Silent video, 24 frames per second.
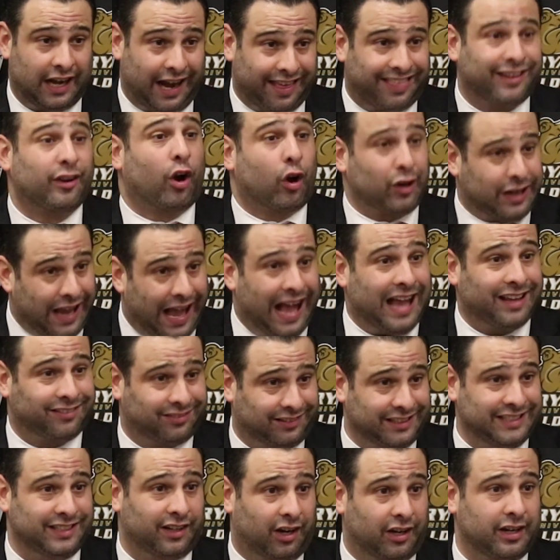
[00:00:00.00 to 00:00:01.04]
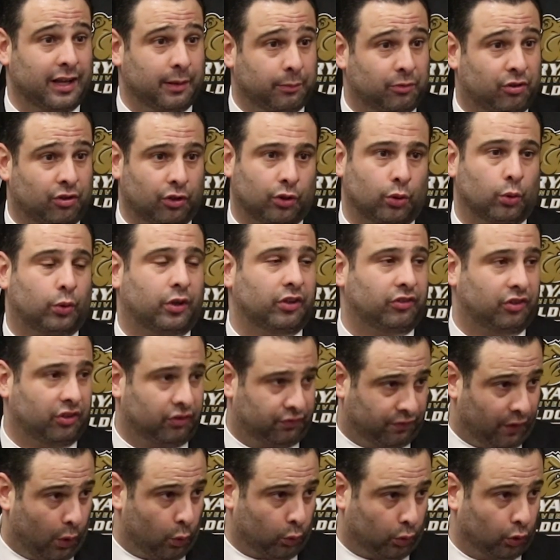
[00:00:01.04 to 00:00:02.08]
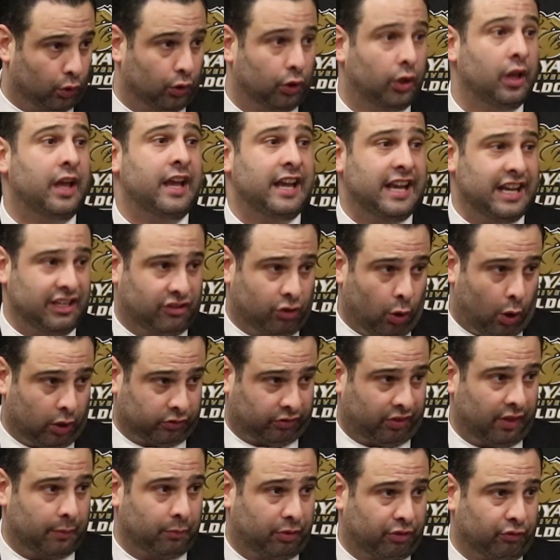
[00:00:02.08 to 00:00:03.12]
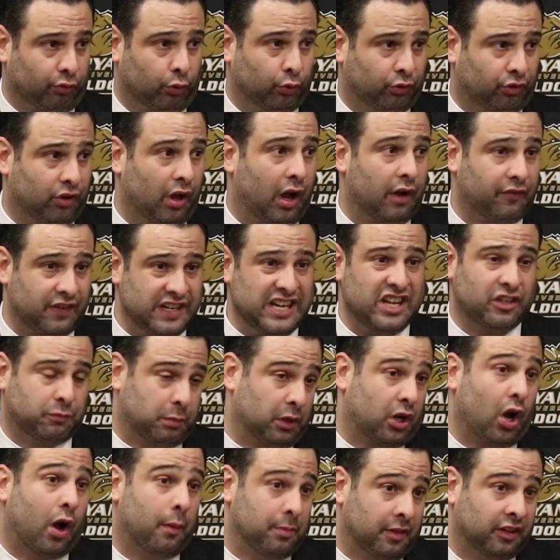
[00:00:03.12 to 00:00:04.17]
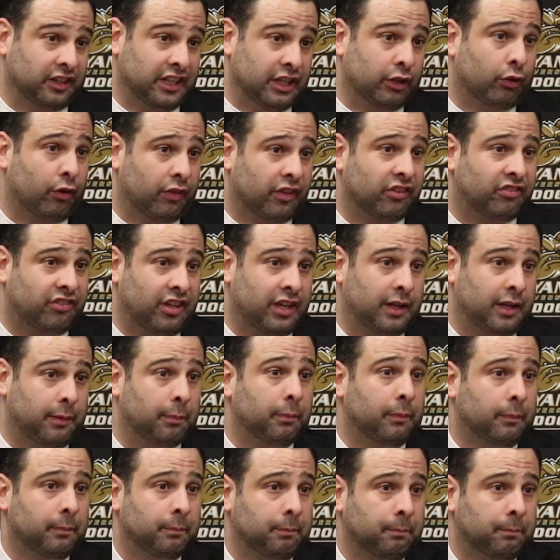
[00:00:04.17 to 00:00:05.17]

and I think our guys lean on him too because he's vocal, he talks them through stuff, and he has become the leader of this team.